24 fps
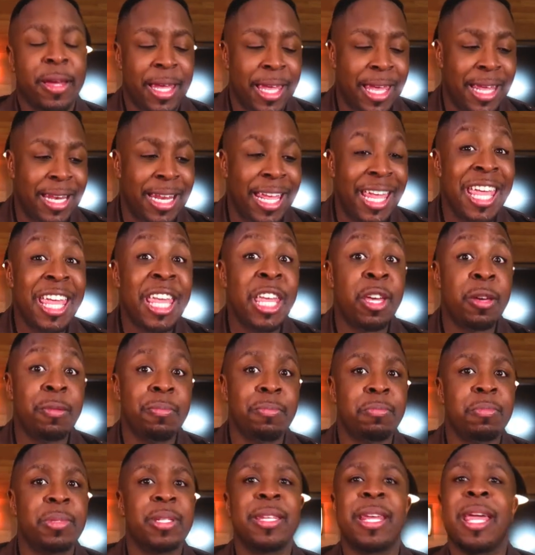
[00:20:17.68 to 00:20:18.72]

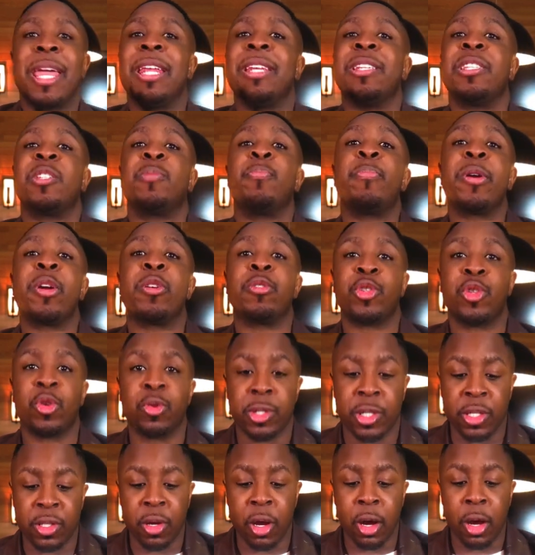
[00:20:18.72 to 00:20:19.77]
hymns and
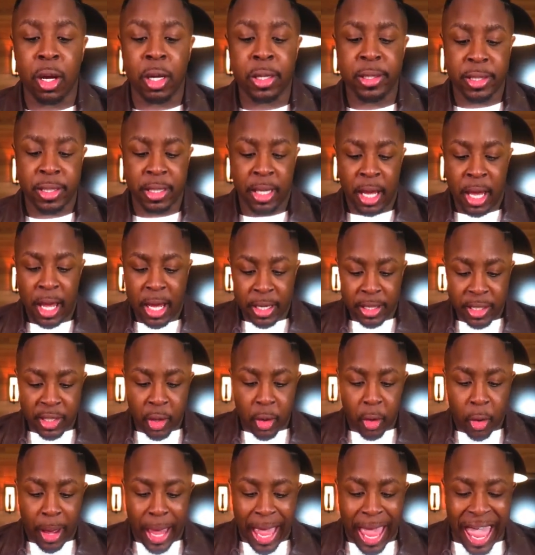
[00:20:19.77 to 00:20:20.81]
spiritual songs.
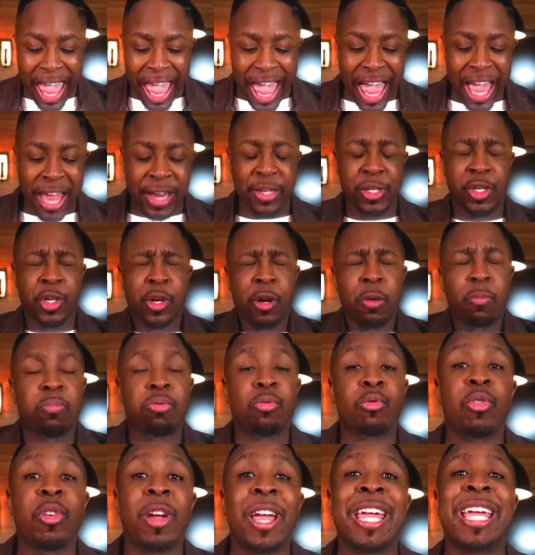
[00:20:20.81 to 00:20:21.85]
So as you're
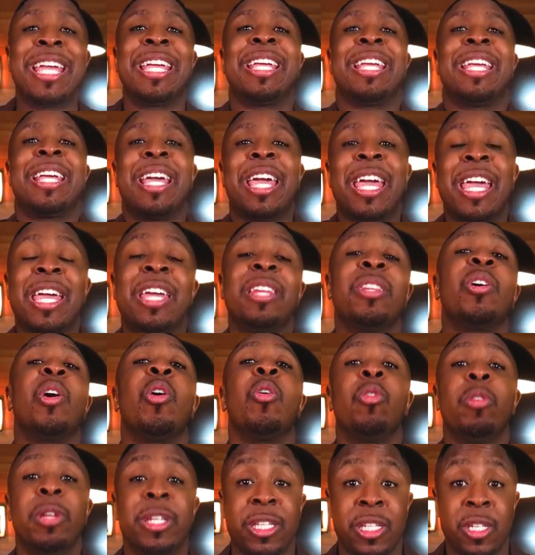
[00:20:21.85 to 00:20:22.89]
praying in the
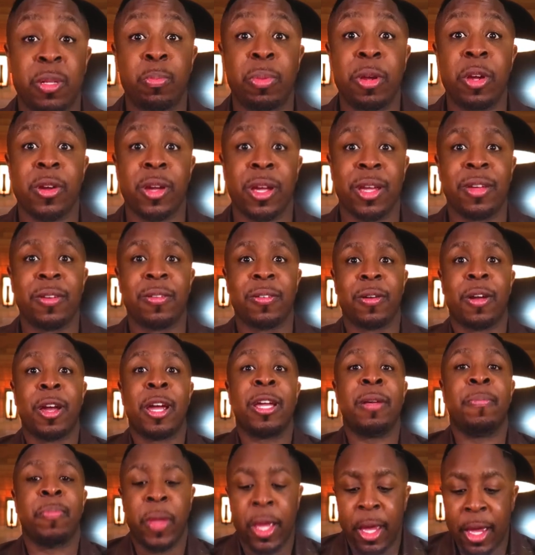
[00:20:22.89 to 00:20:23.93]
Holy Spirit,
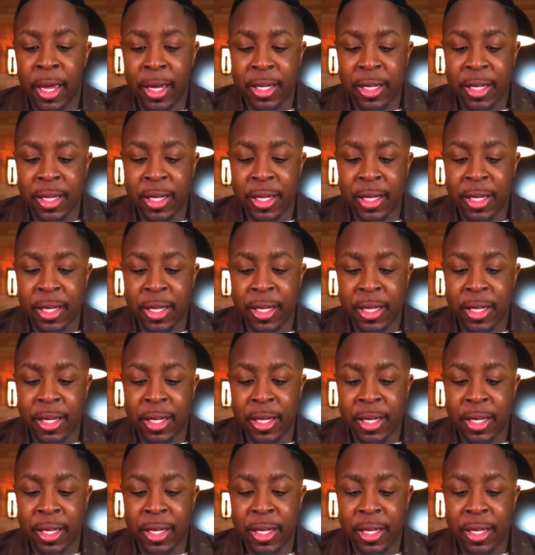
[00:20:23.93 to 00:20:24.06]
right?